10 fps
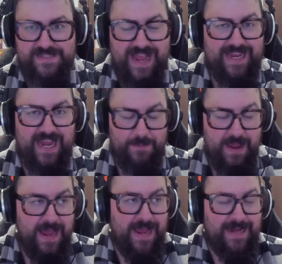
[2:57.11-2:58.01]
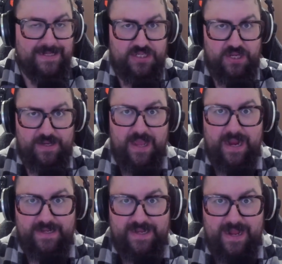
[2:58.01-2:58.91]
That game
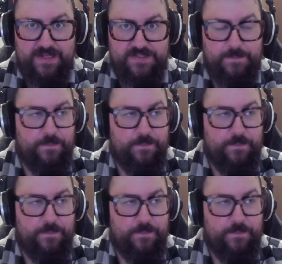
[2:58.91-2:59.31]
tonight, as